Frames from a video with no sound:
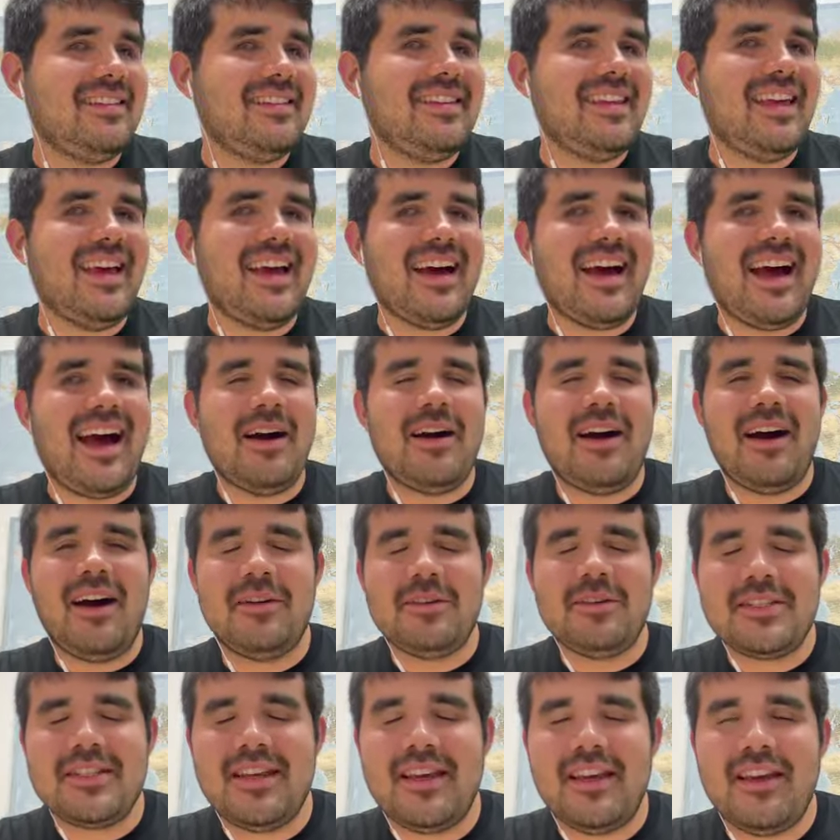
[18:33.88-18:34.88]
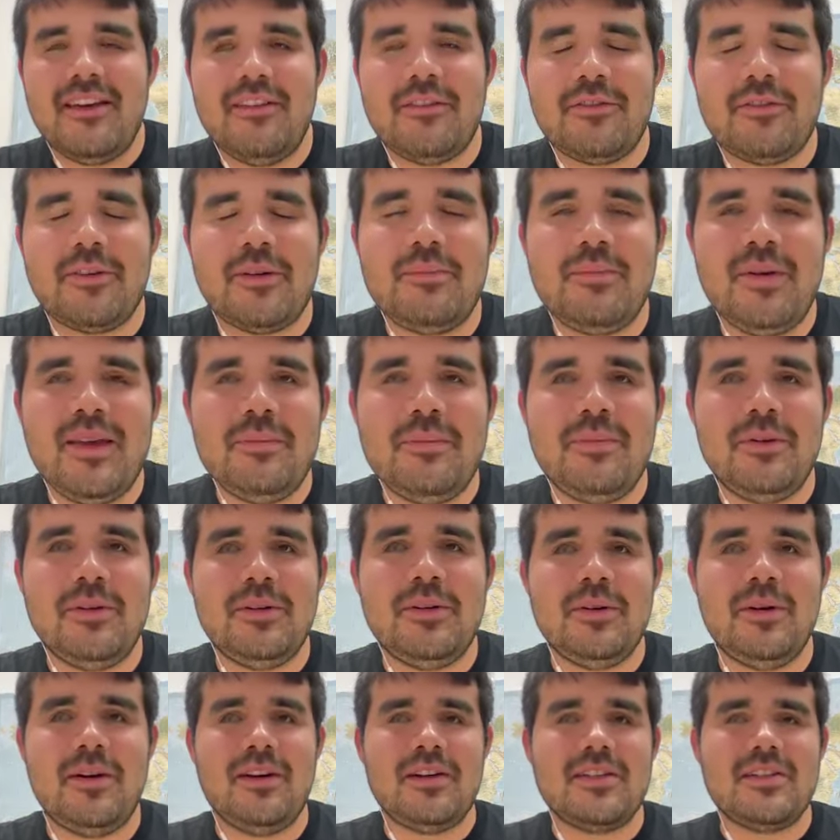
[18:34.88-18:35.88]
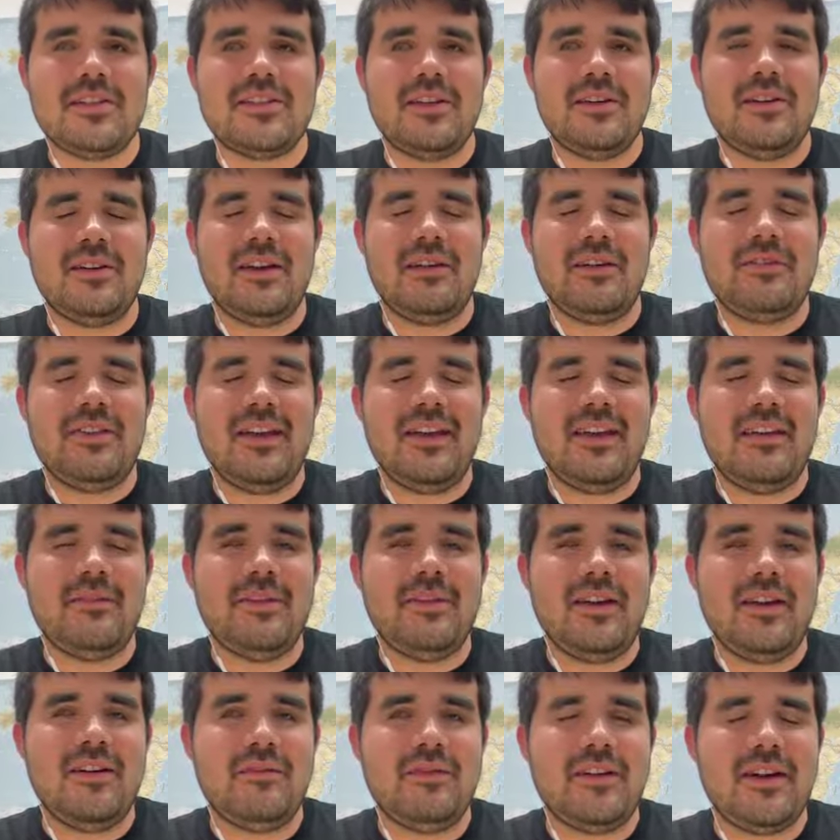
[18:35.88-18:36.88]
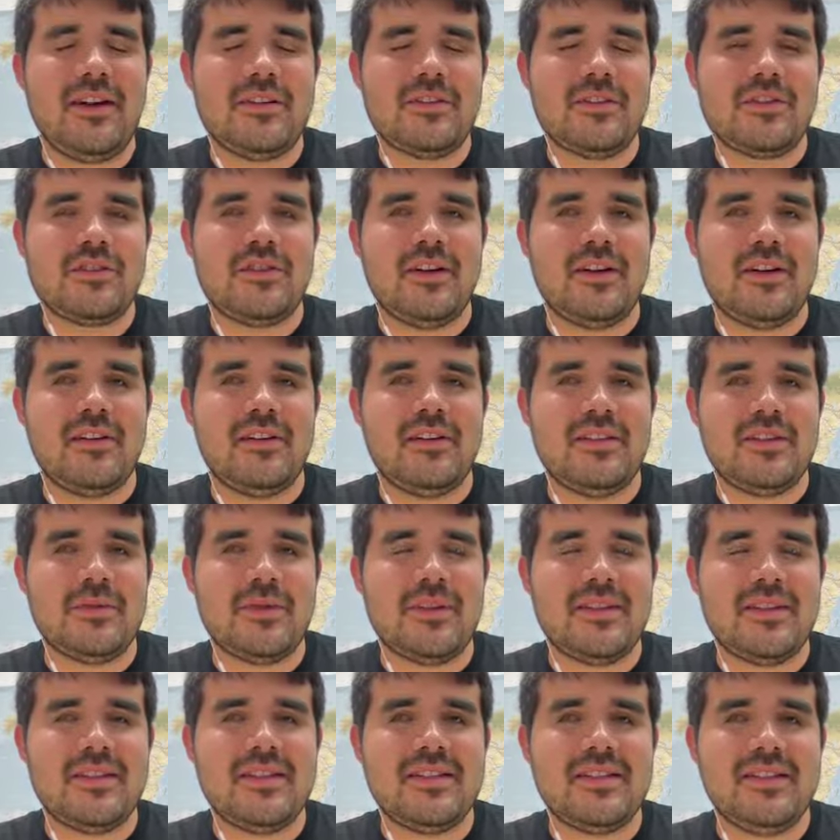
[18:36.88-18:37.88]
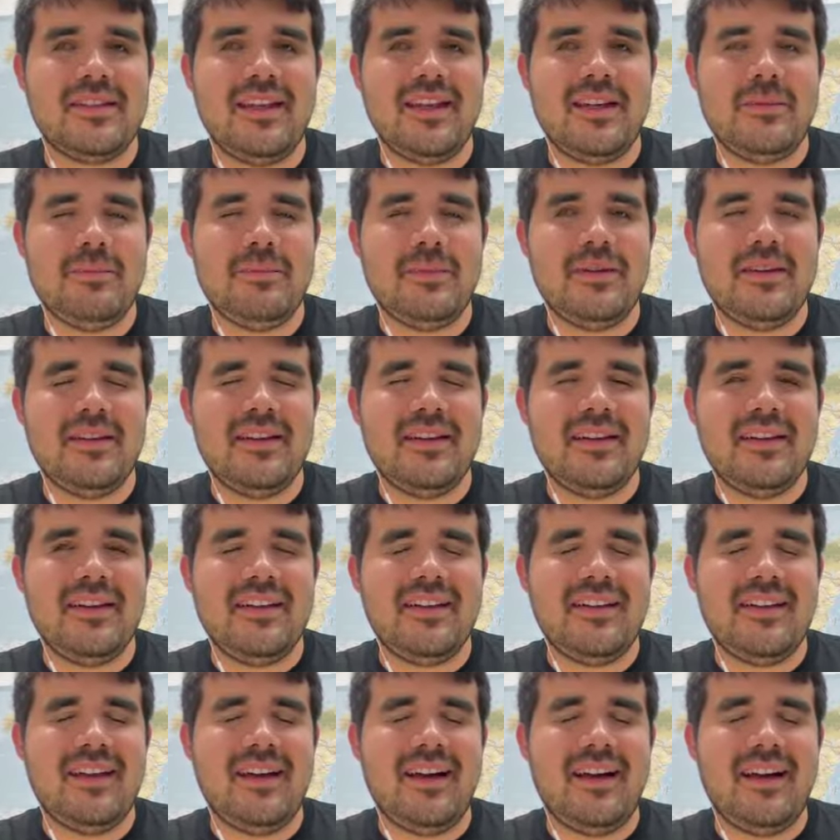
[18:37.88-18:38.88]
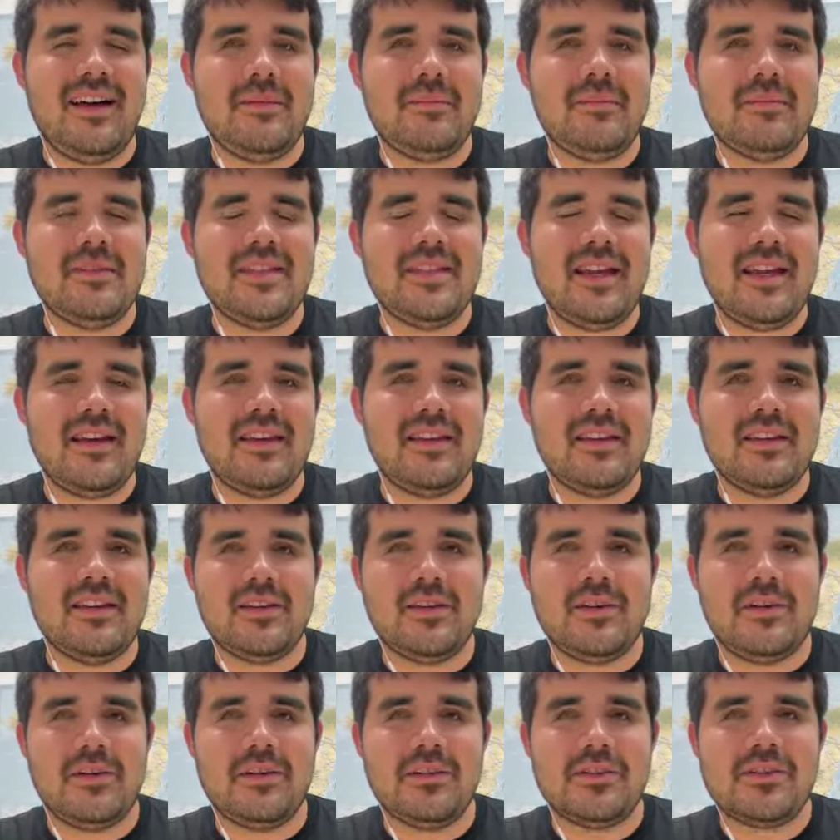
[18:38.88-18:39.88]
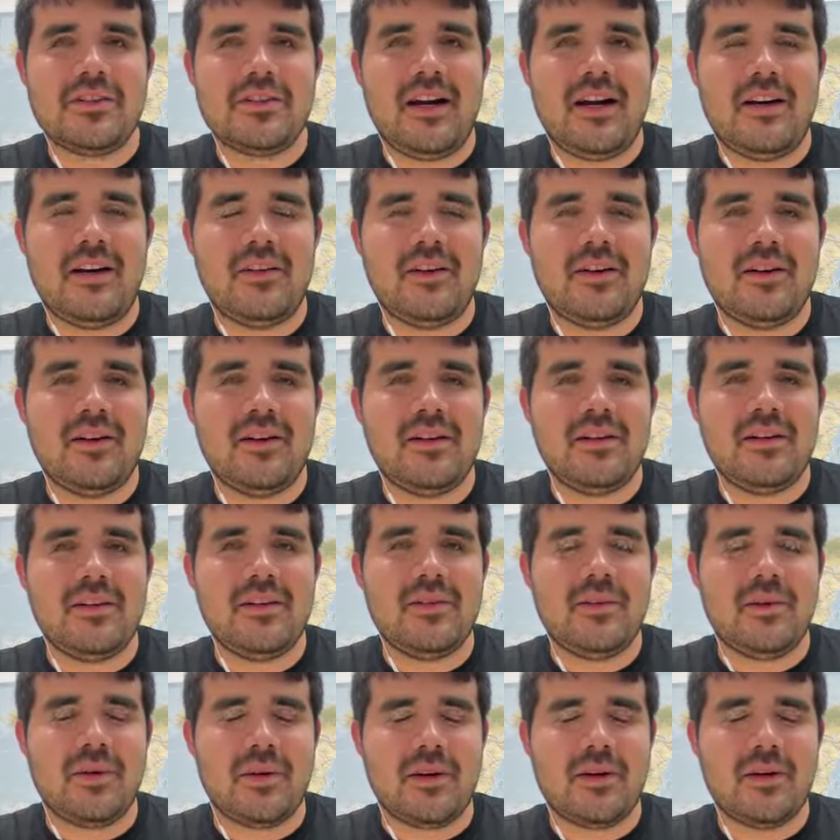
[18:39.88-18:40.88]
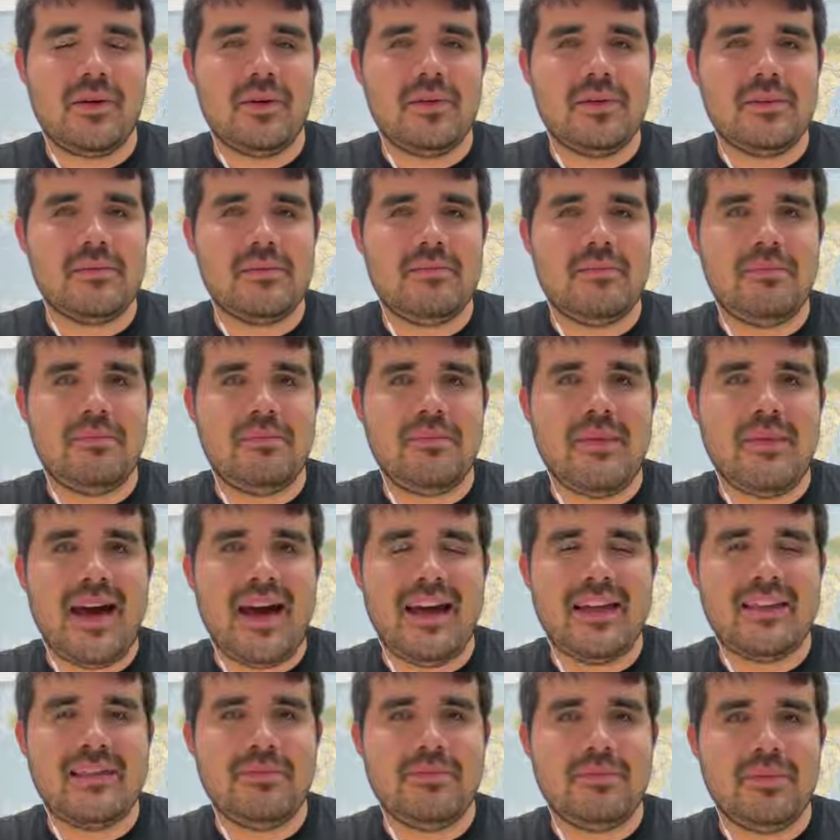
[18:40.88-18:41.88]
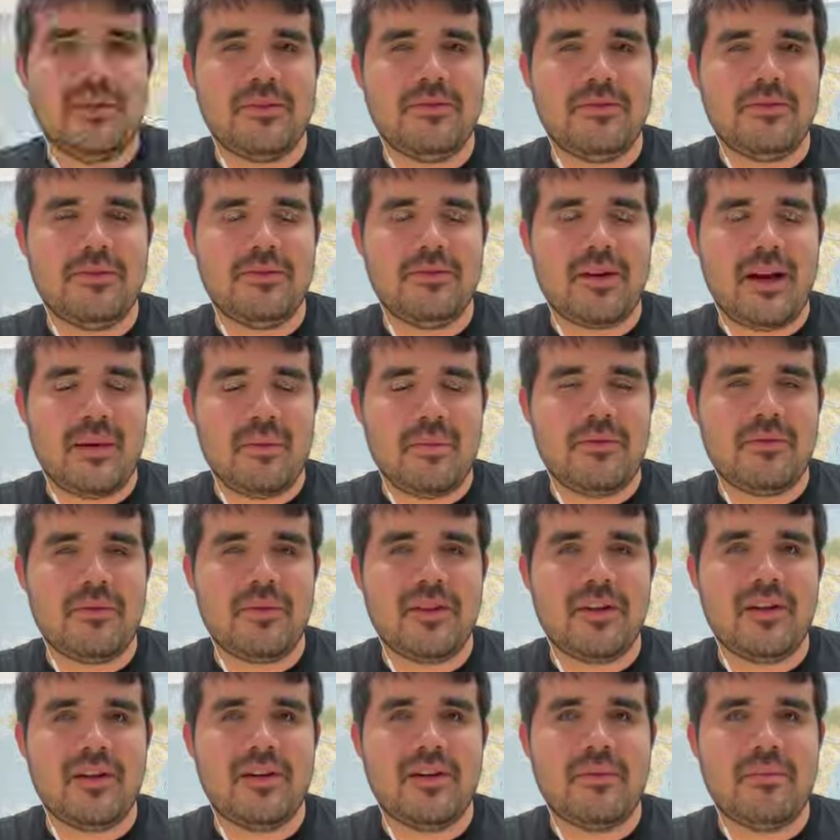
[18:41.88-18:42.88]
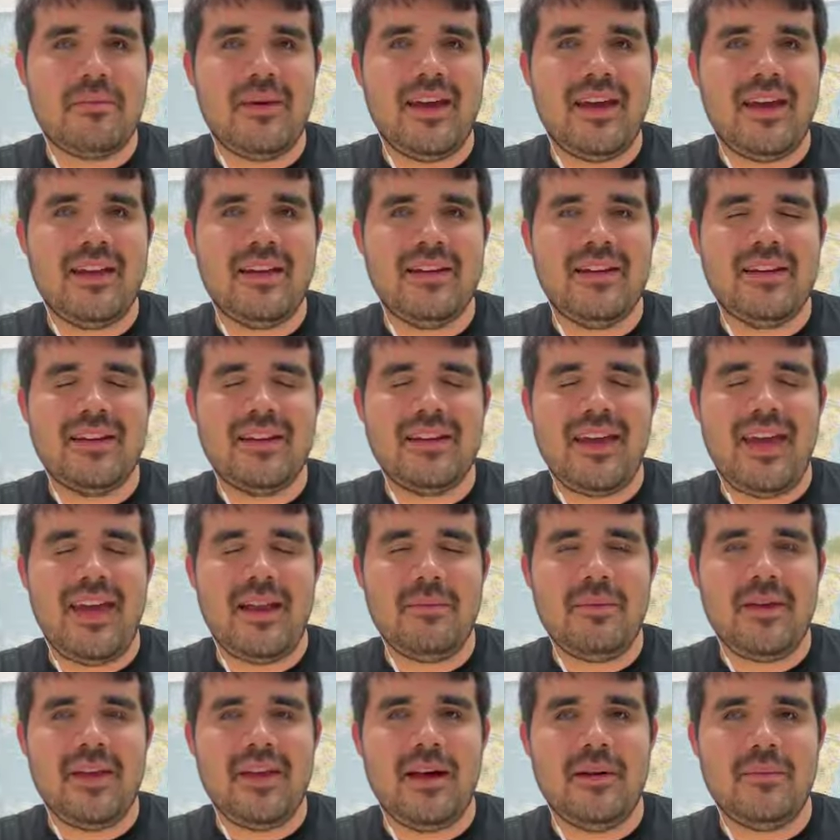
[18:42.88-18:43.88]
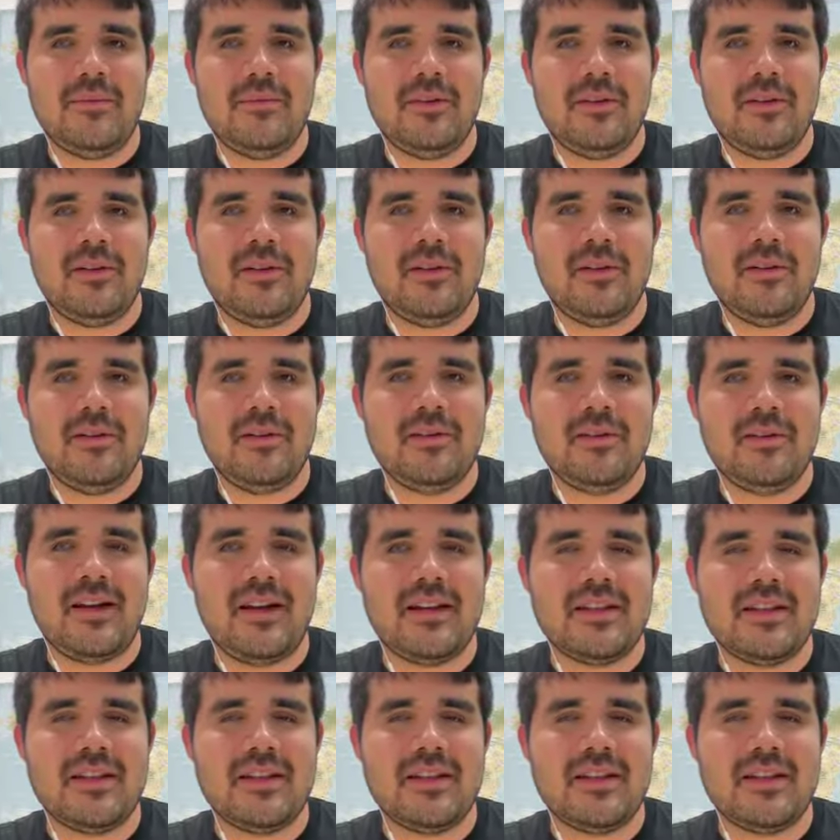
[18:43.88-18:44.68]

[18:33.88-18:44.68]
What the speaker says: Yeah, I would say for people who also, if you have like struggles with sleep, taking a cold shower or a cold bath right before you go to bed can be helpful, right?